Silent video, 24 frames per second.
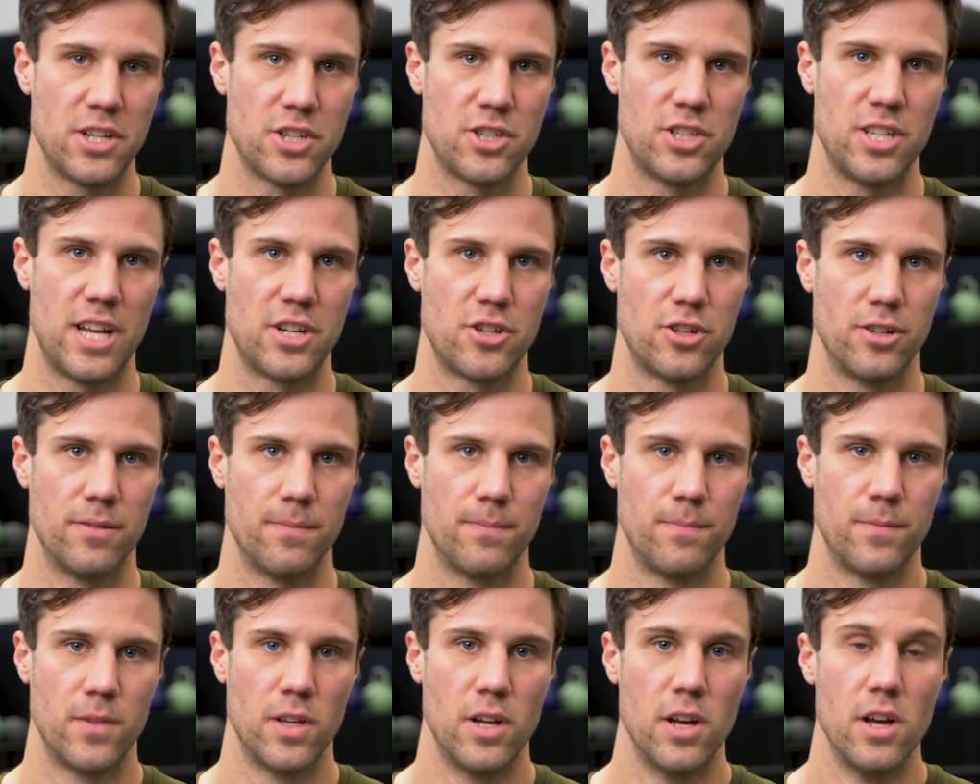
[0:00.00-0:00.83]
session.
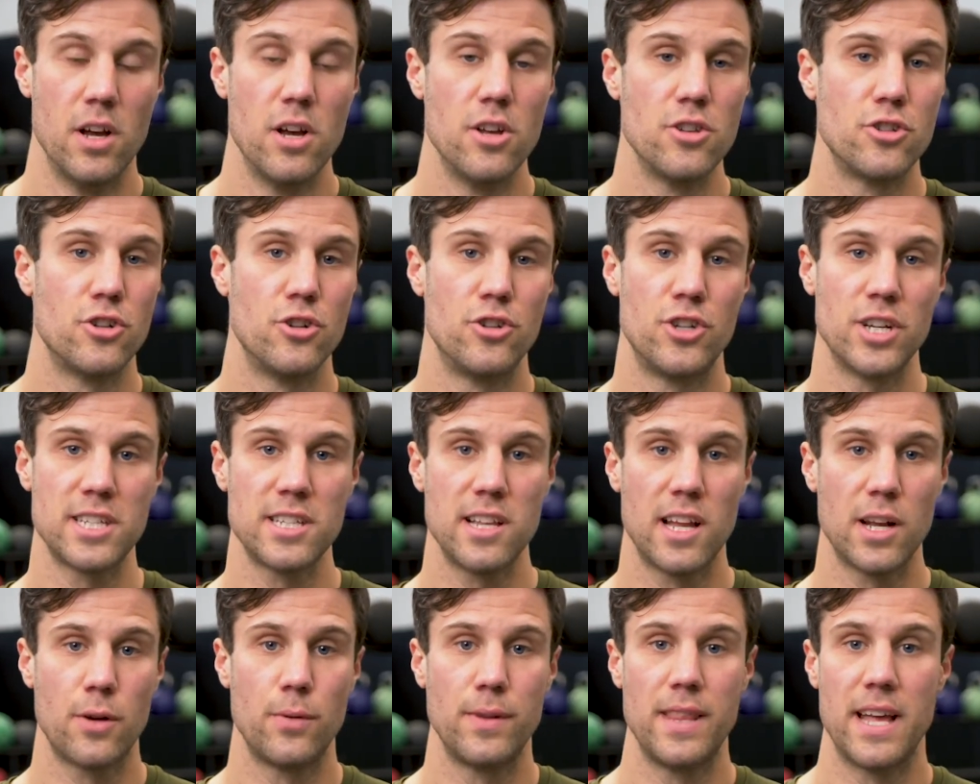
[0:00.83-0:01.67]
So just
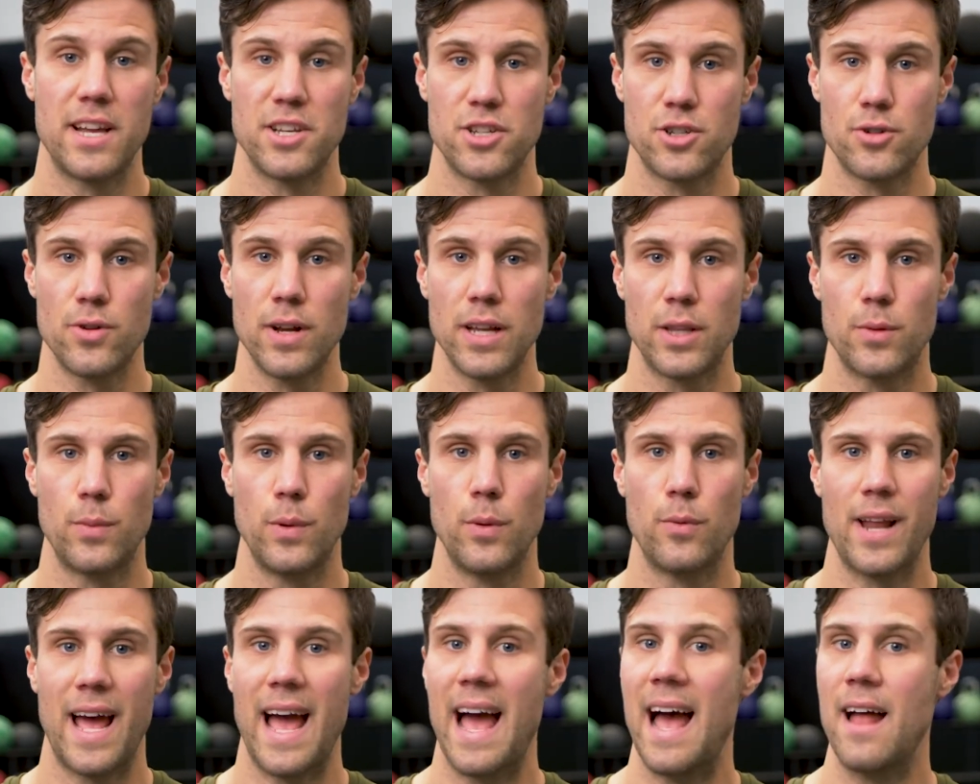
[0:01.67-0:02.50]
like with our strength, we
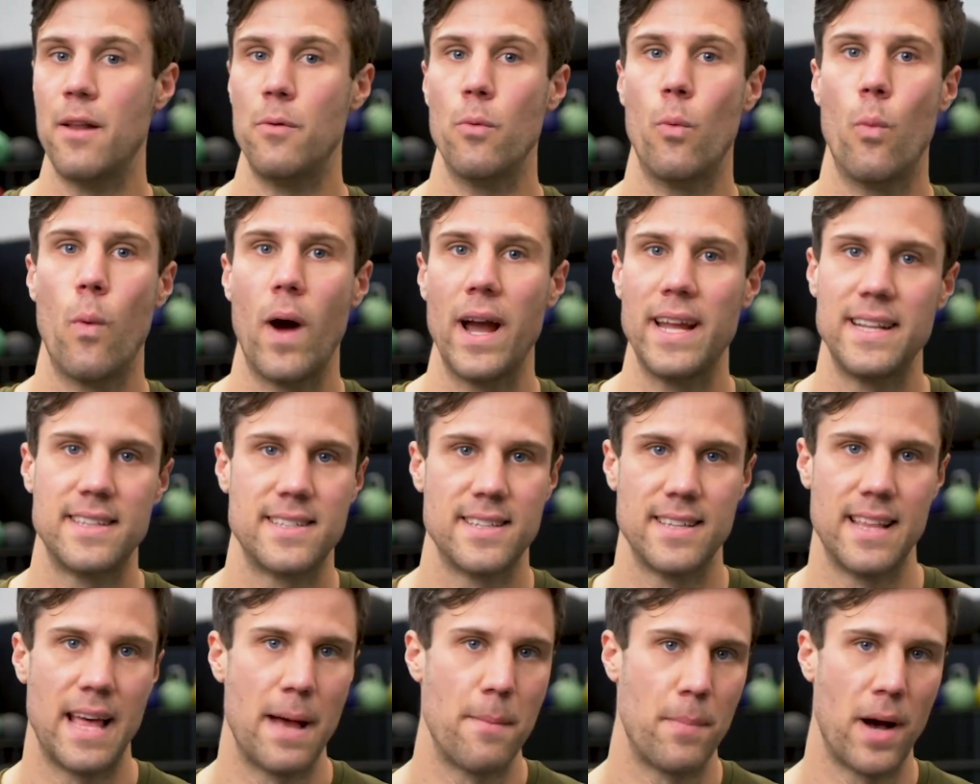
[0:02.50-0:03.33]
want to add weight
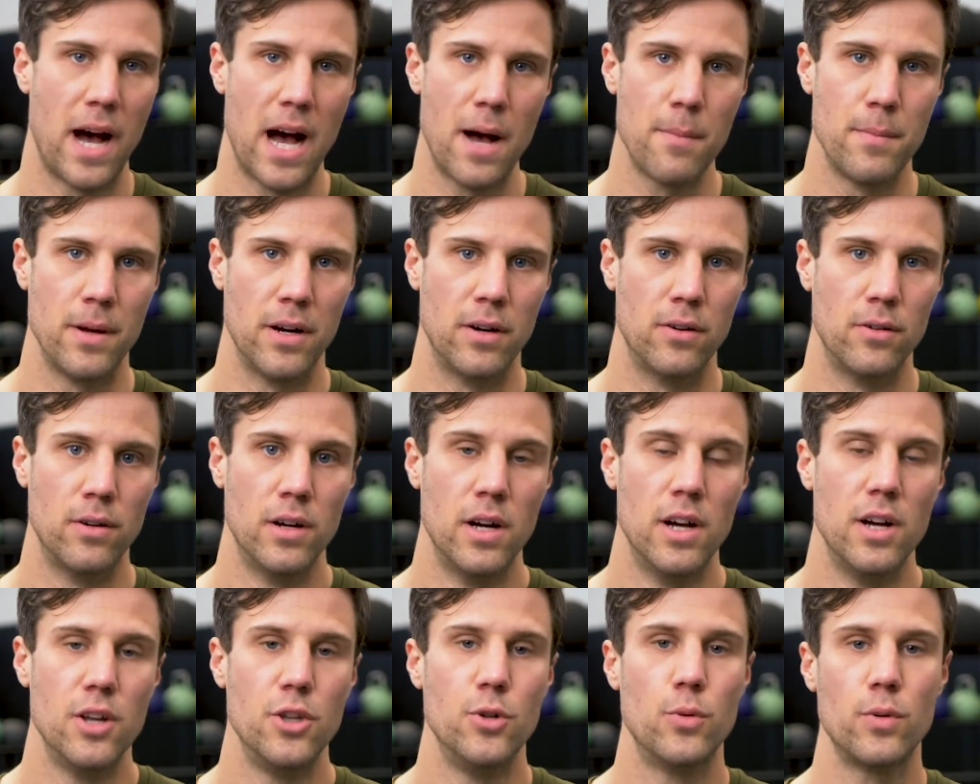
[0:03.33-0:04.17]
to that barbell,
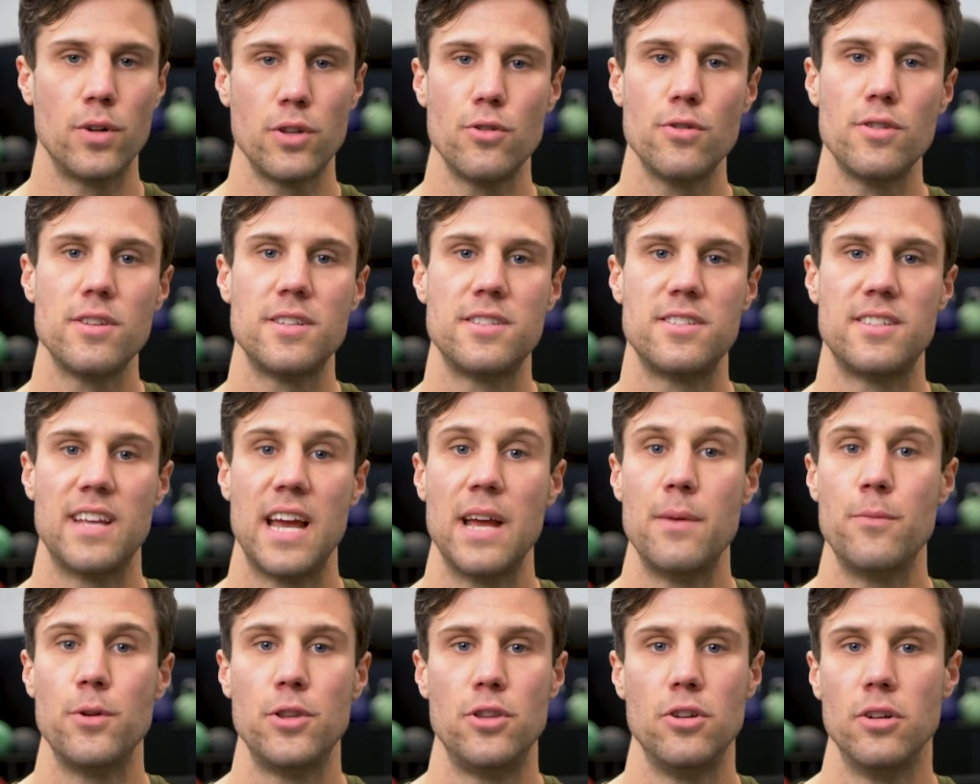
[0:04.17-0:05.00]
you want to do the
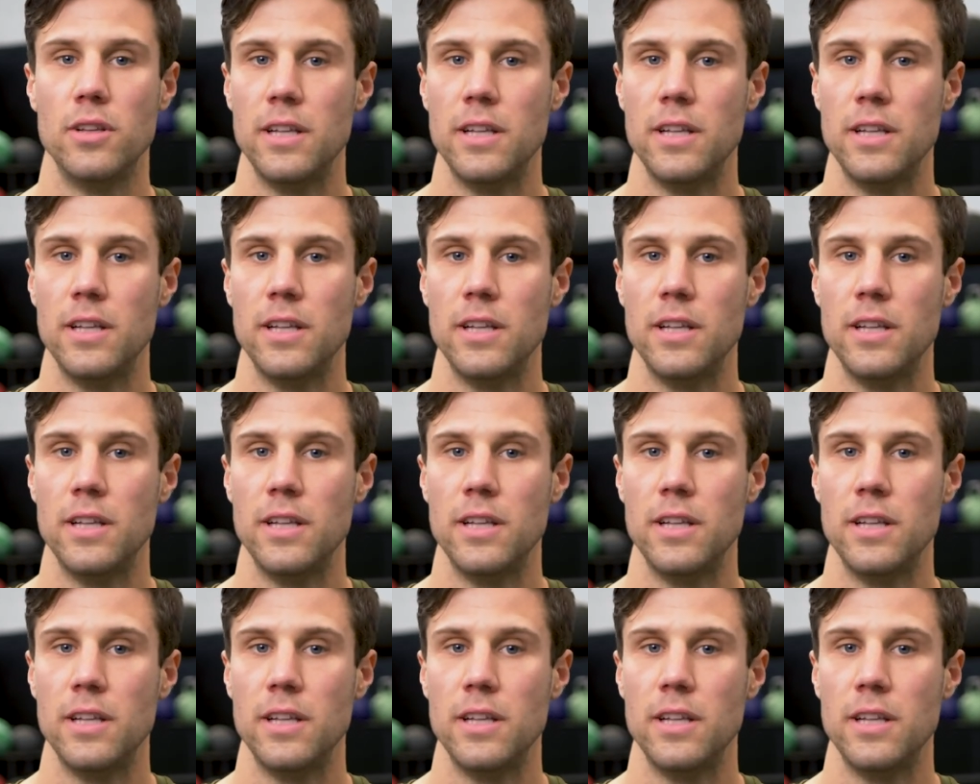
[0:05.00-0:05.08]
same with your